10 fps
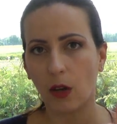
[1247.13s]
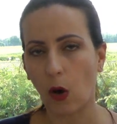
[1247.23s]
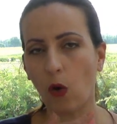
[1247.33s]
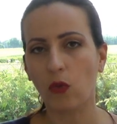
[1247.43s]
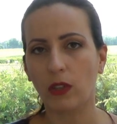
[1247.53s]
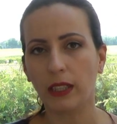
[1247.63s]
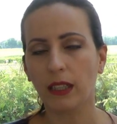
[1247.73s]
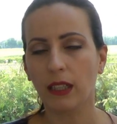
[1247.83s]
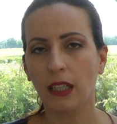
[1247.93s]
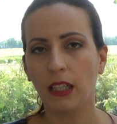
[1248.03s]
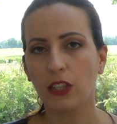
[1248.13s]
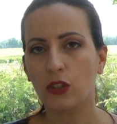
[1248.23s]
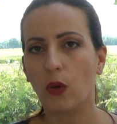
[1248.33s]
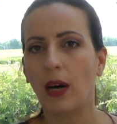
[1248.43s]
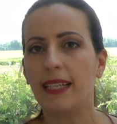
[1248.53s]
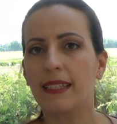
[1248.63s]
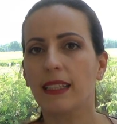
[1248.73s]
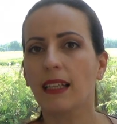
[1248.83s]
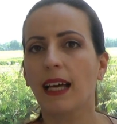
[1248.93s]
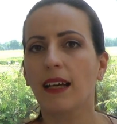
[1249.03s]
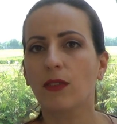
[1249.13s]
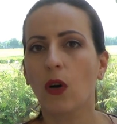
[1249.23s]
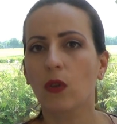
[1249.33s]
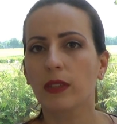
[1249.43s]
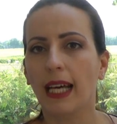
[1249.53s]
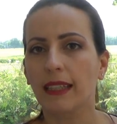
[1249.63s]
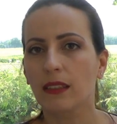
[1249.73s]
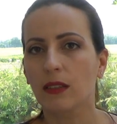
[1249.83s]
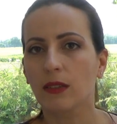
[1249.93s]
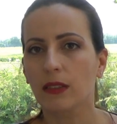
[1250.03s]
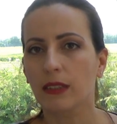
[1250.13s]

over, so I still have all that